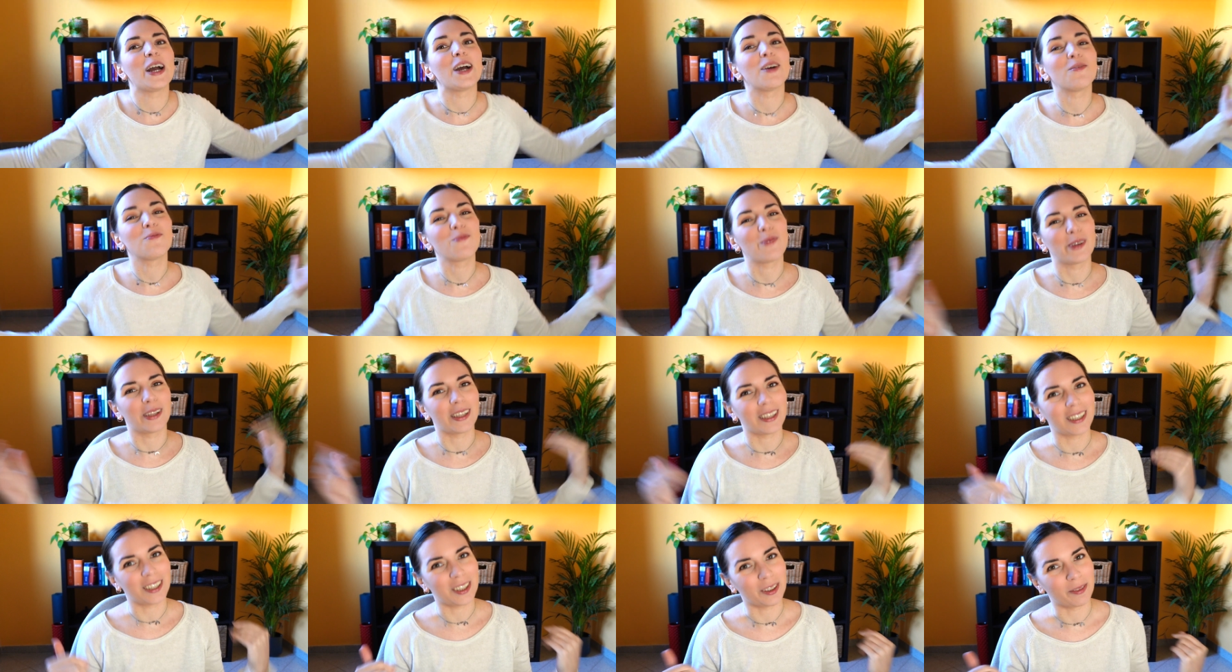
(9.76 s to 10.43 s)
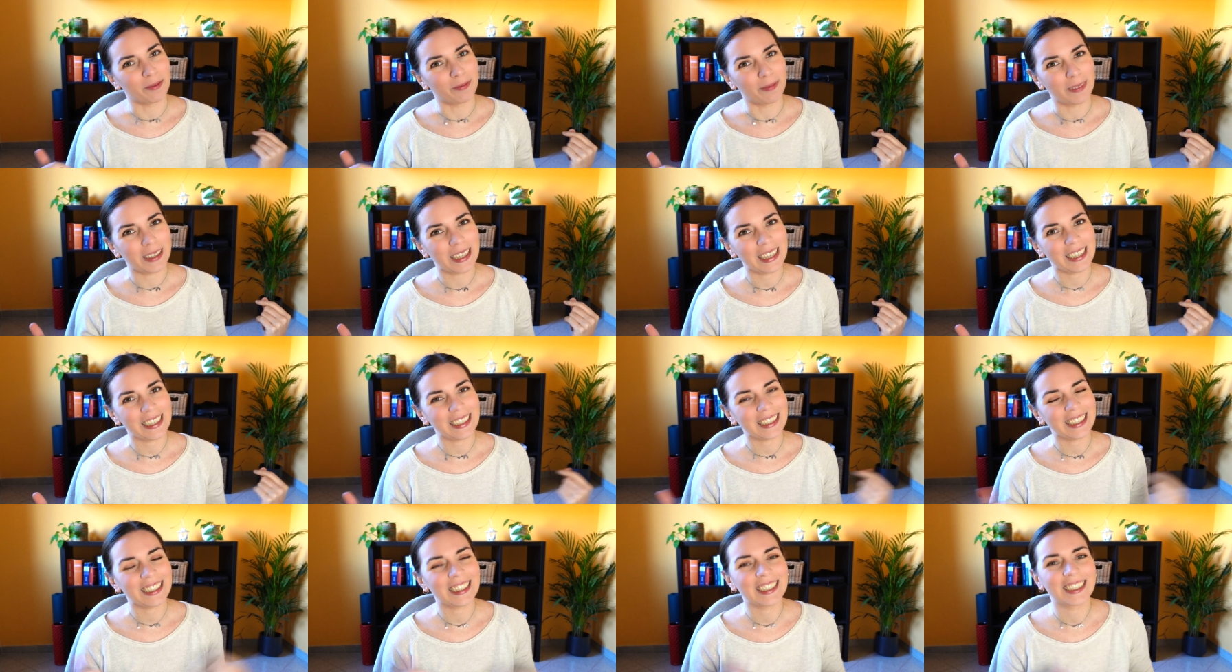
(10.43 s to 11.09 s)
and welcome
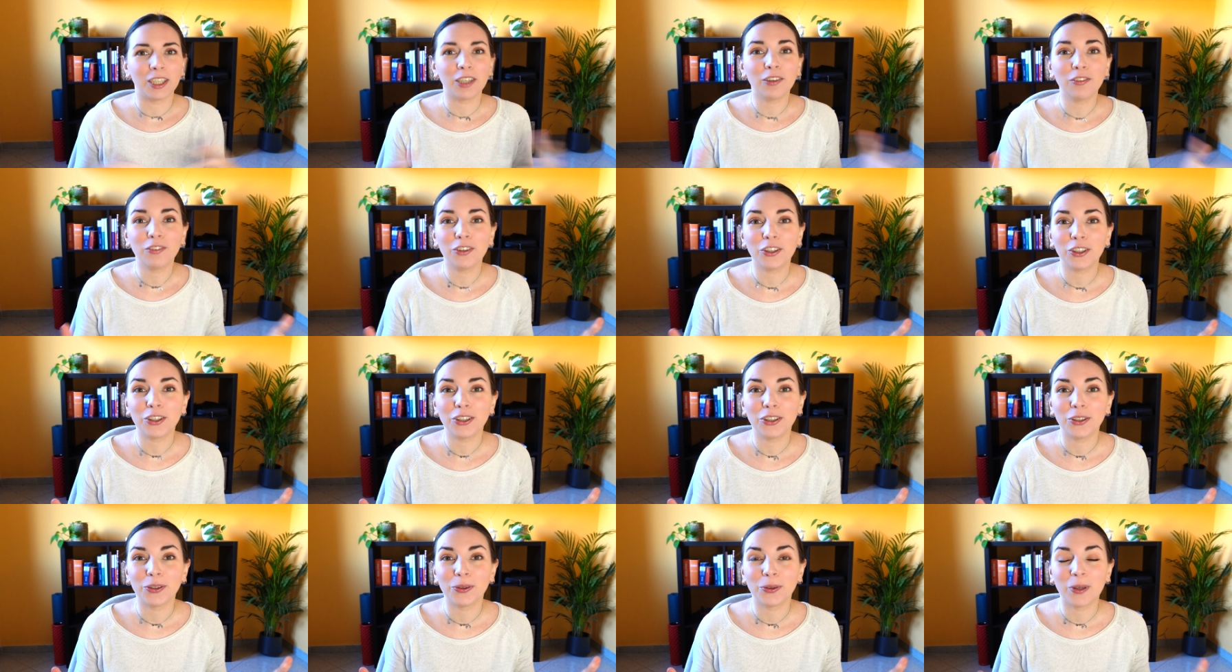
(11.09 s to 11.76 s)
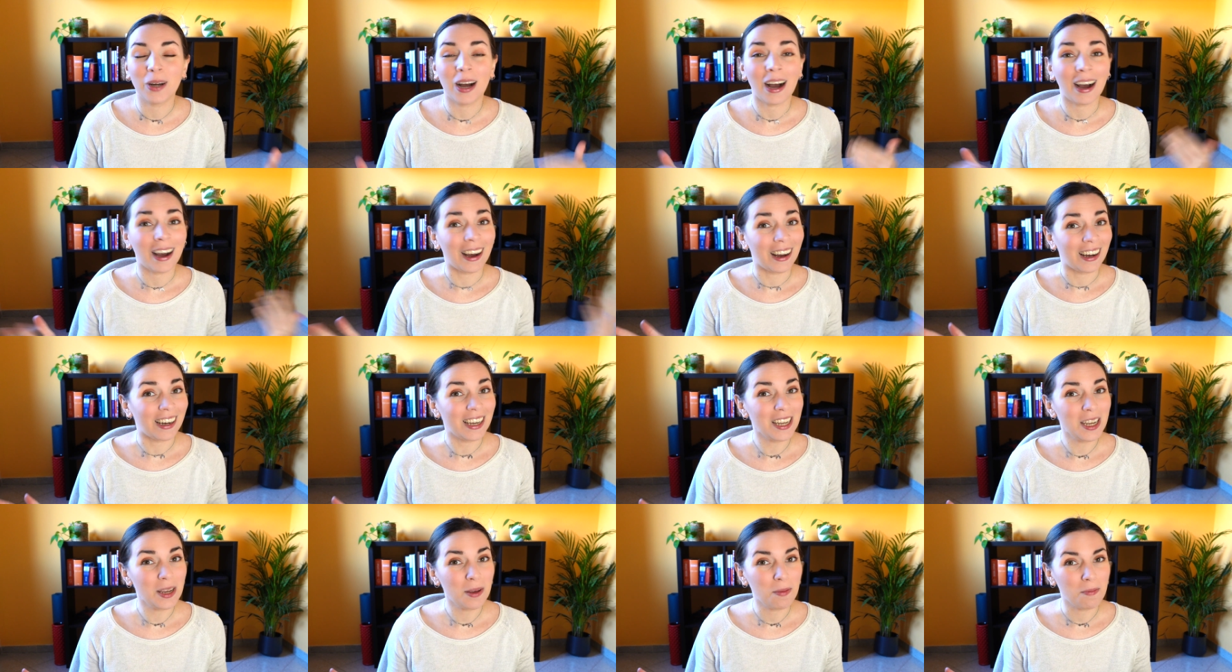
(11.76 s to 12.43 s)
back. If you're new,
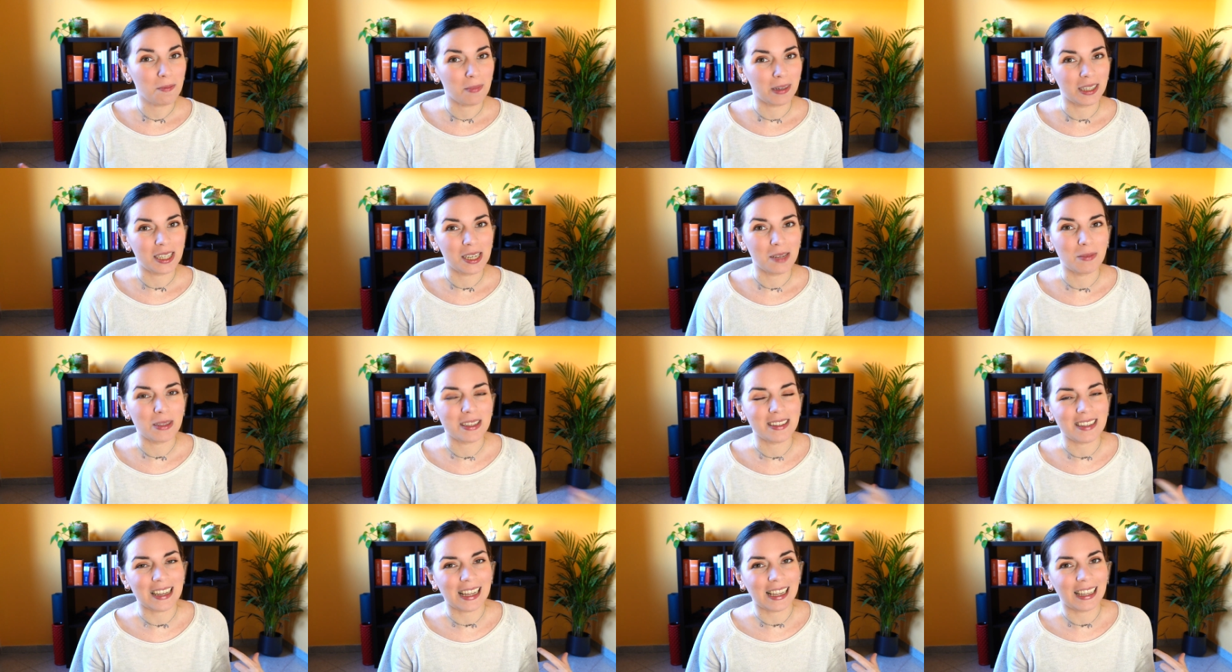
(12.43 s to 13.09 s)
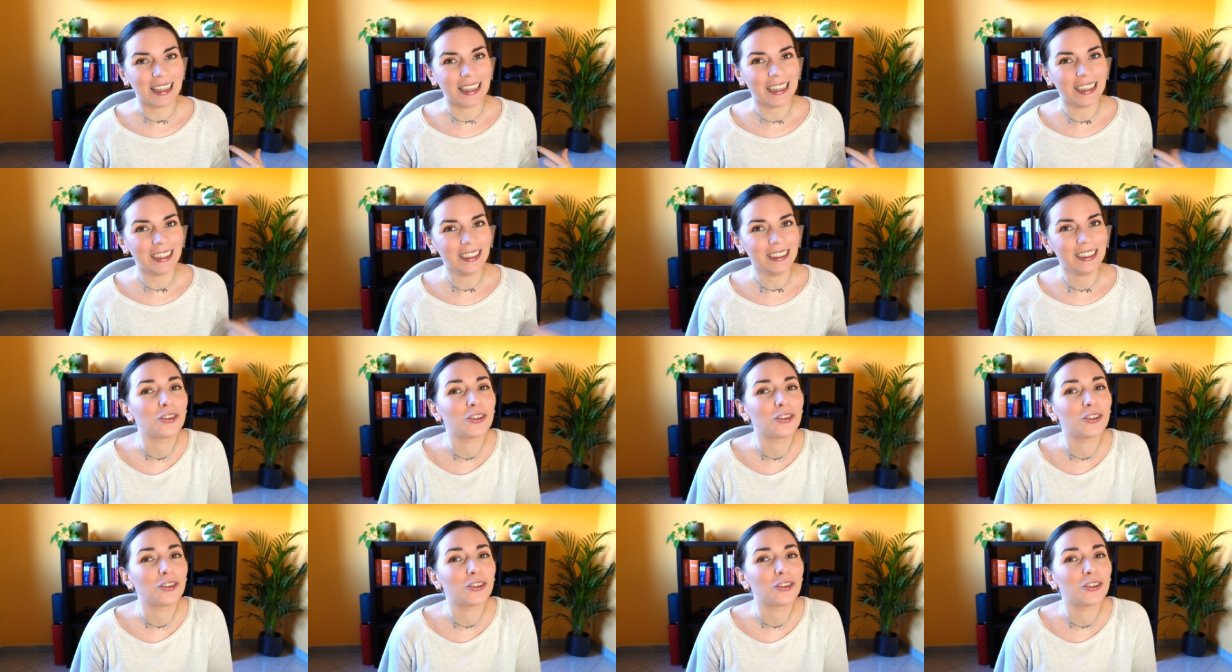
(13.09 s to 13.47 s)
hi, my name is Ale.